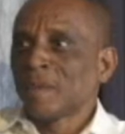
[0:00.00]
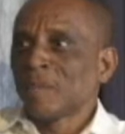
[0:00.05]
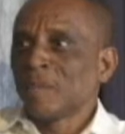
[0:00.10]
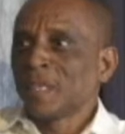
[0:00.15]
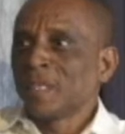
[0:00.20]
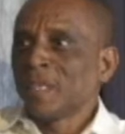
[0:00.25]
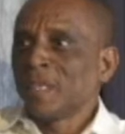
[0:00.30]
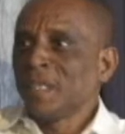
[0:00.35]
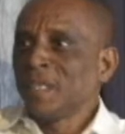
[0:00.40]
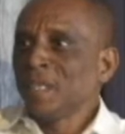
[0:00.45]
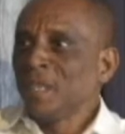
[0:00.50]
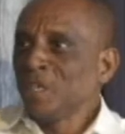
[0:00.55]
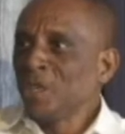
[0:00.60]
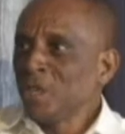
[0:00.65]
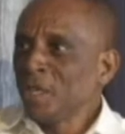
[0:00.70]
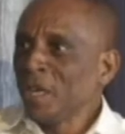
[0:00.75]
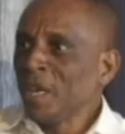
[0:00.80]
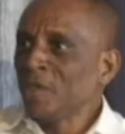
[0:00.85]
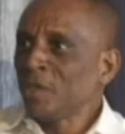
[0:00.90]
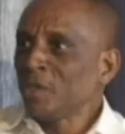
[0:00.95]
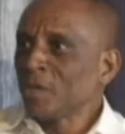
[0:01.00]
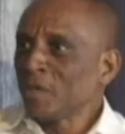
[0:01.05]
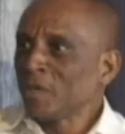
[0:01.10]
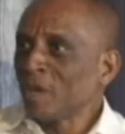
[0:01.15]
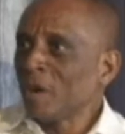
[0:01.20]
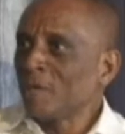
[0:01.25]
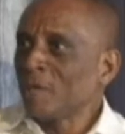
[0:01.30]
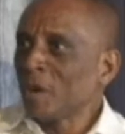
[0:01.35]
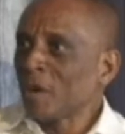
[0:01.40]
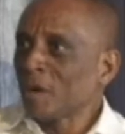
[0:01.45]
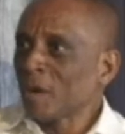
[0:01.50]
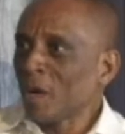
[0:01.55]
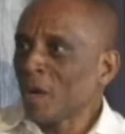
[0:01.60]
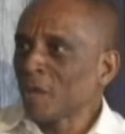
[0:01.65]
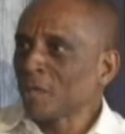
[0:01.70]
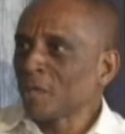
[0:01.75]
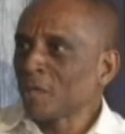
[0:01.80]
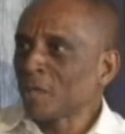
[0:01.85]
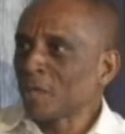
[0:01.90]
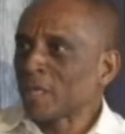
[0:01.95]
But the initiation of our
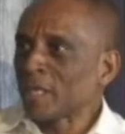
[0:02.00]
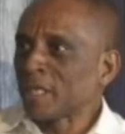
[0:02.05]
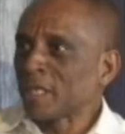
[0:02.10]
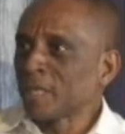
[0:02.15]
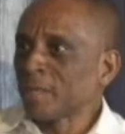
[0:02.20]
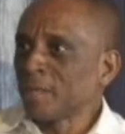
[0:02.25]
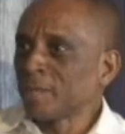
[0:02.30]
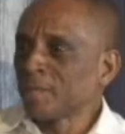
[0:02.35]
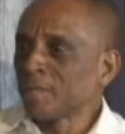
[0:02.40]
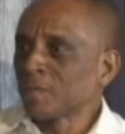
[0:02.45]
culture,